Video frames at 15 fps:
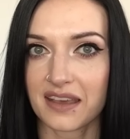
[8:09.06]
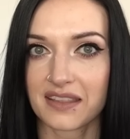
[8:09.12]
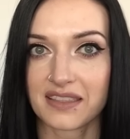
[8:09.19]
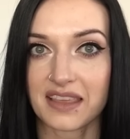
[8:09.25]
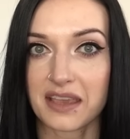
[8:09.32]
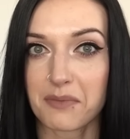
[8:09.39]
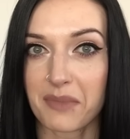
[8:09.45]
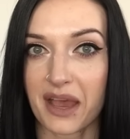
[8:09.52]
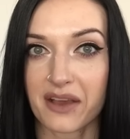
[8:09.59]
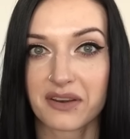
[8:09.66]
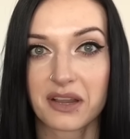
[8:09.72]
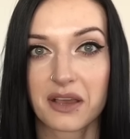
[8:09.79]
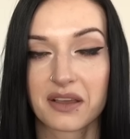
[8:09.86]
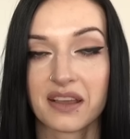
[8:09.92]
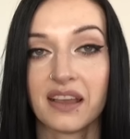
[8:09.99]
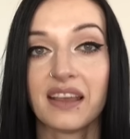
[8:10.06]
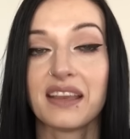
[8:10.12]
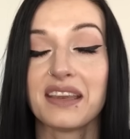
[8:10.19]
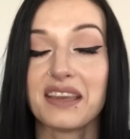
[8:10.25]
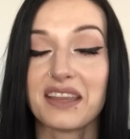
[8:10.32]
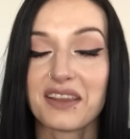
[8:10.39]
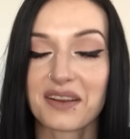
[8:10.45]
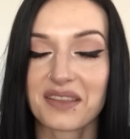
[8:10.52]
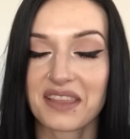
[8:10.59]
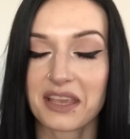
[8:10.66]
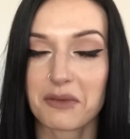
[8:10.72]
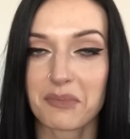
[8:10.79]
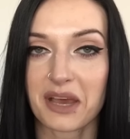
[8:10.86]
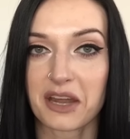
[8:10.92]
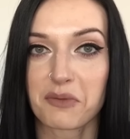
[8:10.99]
the amount
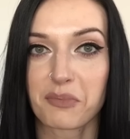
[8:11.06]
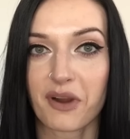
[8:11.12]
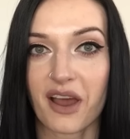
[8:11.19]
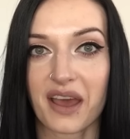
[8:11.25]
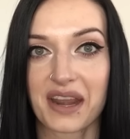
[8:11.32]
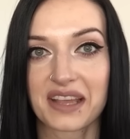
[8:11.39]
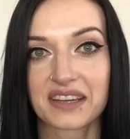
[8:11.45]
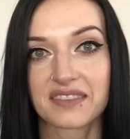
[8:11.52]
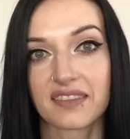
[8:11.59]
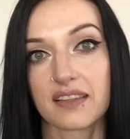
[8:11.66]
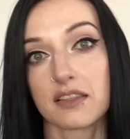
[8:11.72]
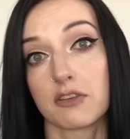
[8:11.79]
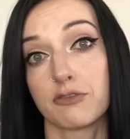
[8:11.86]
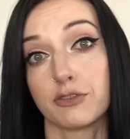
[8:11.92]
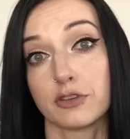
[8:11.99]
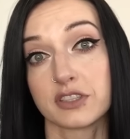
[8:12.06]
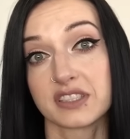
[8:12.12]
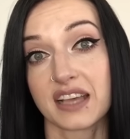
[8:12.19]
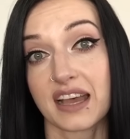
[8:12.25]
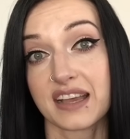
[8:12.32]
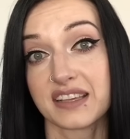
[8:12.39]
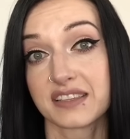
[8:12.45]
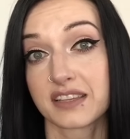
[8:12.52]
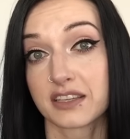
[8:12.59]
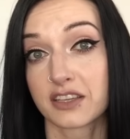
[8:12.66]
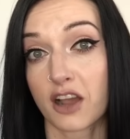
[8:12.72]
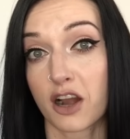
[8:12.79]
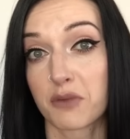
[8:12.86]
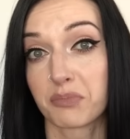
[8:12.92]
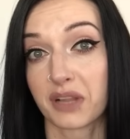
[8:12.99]
of product that the full-size
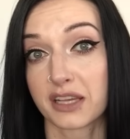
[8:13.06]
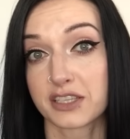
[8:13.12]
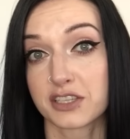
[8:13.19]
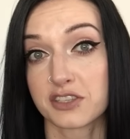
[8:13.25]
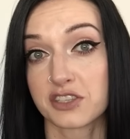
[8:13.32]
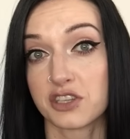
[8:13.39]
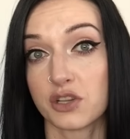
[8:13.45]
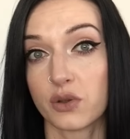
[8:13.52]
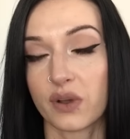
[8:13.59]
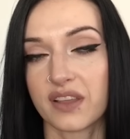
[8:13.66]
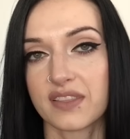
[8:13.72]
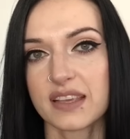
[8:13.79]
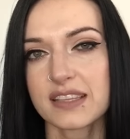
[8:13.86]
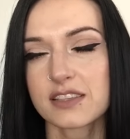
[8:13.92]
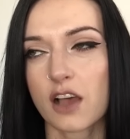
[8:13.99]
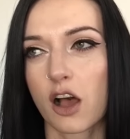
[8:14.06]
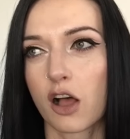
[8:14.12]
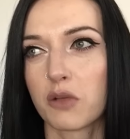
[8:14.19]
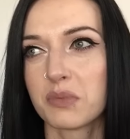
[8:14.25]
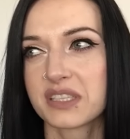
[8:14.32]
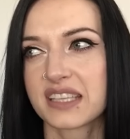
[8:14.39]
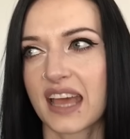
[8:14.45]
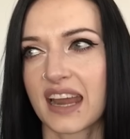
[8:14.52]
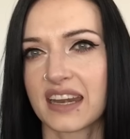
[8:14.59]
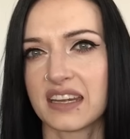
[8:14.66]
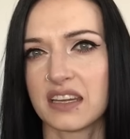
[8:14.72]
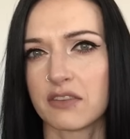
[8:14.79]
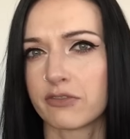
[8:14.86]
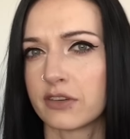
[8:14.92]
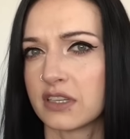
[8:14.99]
Tarte blushes do, and this almost had a
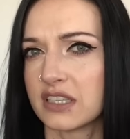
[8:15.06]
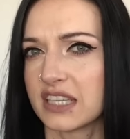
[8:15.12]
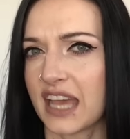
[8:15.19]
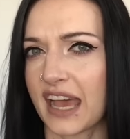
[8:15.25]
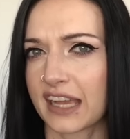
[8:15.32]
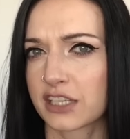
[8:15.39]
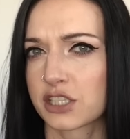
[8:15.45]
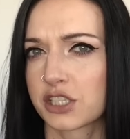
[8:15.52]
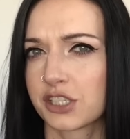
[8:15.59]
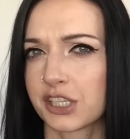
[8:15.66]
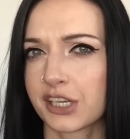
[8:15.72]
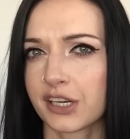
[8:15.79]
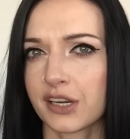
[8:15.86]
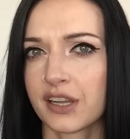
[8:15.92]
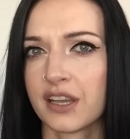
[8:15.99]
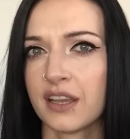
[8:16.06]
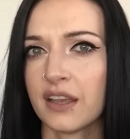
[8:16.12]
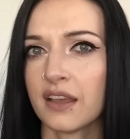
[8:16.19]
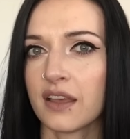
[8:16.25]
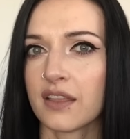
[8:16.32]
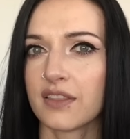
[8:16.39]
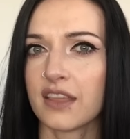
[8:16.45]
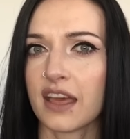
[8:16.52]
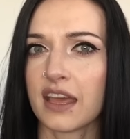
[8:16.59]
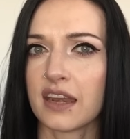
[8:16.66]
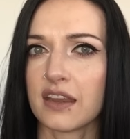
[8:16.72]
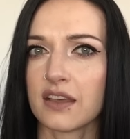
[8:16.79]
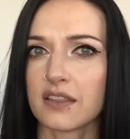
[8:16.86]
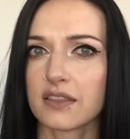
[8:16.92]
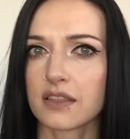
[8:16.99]
different texture
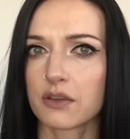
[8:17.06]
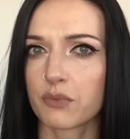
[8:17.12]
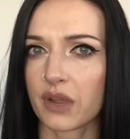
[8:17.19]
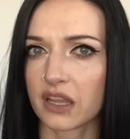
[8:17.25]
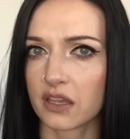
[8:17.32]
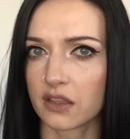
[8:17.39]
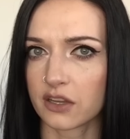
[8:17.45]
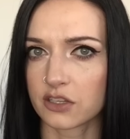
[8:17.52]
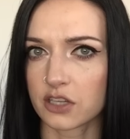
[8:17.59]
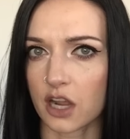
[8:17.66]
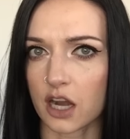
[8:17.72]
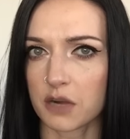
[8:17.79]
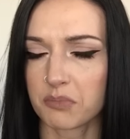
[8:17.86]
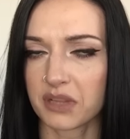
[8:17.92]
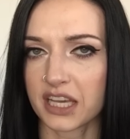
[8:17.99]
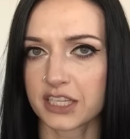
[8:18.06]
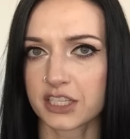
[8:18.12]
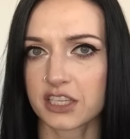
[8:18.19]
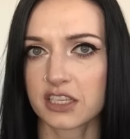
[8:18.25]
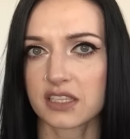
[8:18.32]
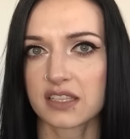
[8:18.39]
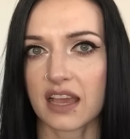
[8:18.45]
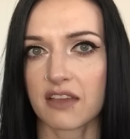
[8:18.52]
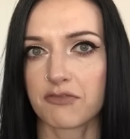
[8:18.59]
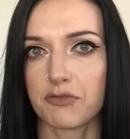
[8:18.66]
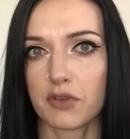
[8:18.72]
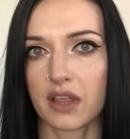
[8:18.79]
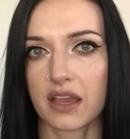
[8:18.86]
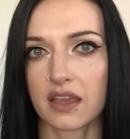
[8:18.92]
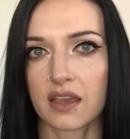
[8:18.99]
than the regular Tarte blushes. I
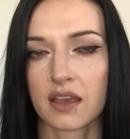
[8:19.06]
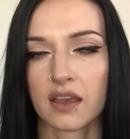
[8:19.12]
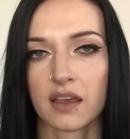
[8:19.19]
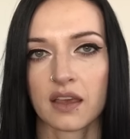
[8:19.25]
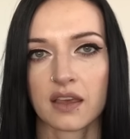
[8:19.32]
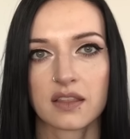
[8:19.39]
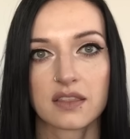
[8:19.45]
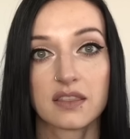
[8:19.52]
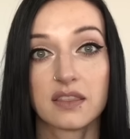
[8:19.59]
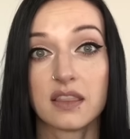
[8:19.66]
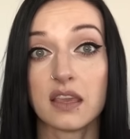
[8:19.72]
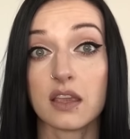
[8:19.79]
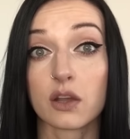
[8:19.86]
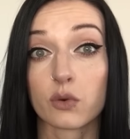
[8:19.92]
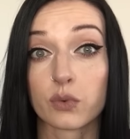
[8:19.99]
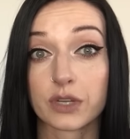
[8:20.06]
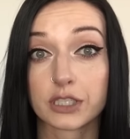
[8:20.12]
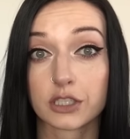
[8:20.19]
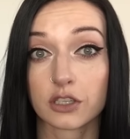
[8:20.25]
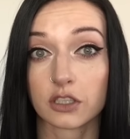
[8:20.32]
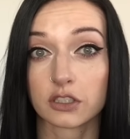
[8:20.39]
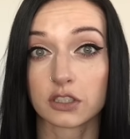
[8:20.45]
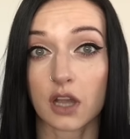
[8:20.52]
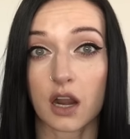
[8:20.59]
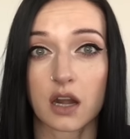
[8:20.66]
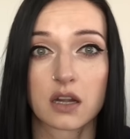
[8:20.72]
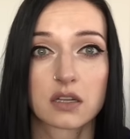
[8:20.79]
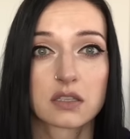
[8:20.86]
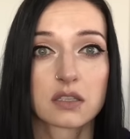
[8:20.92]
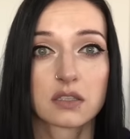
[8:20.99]
feel like the original
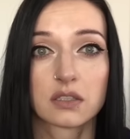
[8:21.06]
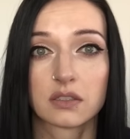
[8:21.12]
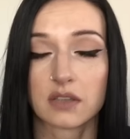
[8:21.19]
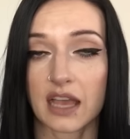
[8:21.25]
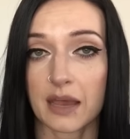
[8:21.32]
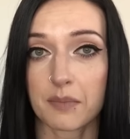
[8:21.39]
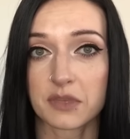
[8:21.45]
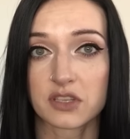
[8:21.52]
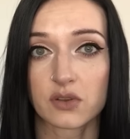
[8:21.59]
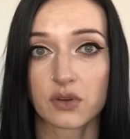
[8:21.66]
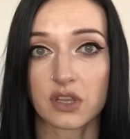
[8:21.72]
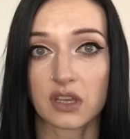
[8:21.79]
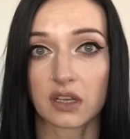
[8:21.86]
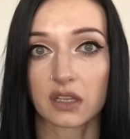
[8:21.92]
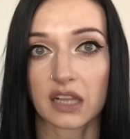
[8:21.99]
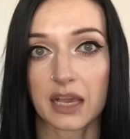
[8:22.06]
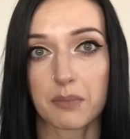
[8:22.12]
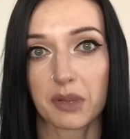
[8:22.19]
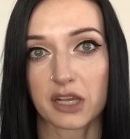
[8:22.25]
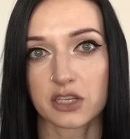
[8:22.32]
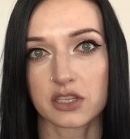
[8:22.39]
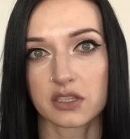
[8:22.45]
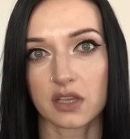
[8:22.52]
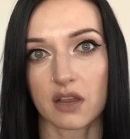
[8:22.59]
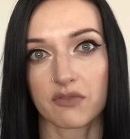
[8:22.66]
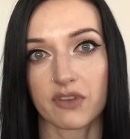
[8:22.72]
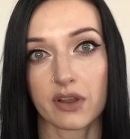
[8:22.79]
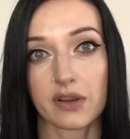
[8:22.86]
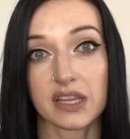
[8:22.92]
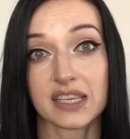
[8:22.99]
Tarte Amazonian Clay blushes are
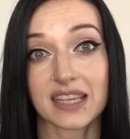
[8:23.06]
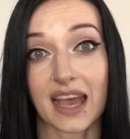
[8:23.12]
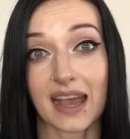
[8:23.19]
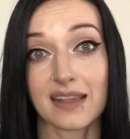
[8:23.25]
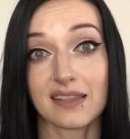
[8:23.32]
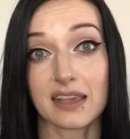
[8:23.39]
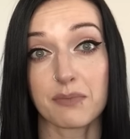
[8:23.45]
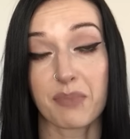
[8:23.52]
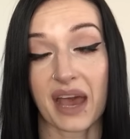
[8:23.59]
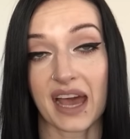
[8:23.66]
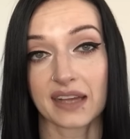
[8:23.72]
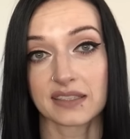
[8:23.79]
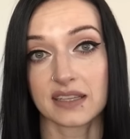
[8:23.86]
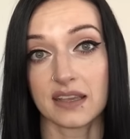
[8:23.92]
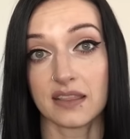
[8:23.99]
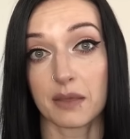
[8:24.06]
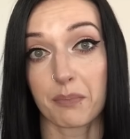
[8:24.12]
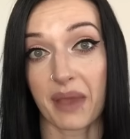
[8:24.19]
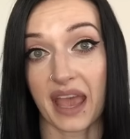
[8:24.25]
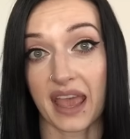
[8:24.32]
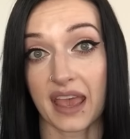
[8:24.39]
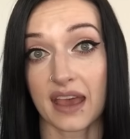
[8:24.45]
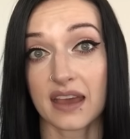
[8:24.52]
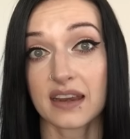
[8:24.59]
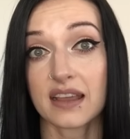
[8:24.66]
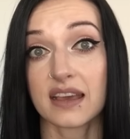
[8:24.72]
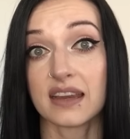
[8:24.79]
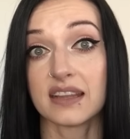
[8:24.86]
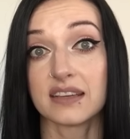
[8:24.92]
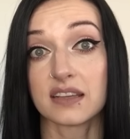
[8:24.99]
very tightly packed in the pan,
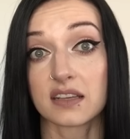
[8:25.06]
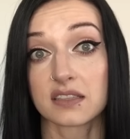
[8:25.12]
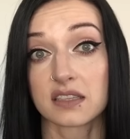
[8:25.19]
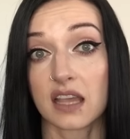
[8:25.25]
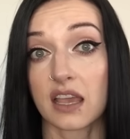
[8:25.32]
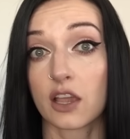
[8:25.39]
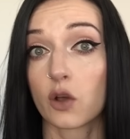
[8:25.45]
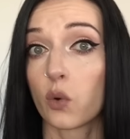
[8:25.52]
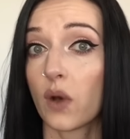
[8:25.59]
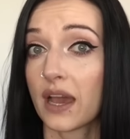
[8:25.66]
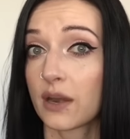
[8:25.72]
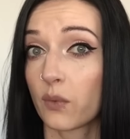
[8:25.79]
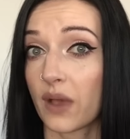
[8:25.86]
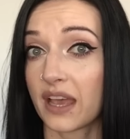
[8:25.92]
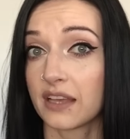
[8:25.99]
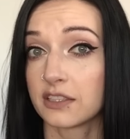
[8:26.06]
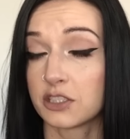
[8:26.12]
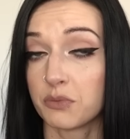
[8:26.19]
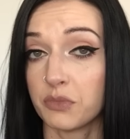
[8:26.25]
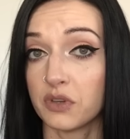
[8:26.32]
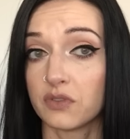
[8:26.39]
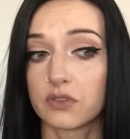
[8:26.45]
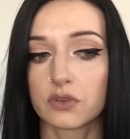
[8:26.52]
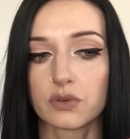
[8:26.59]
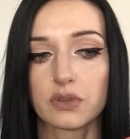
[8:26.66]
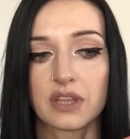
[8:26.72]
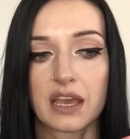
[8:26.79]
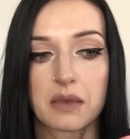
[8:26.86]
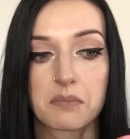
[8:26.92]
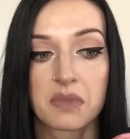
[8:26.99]
and it does take quite a while to move through
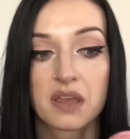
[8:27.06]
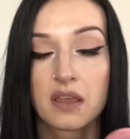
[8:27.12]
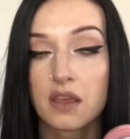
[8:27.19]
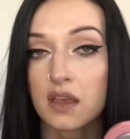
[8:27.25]
them.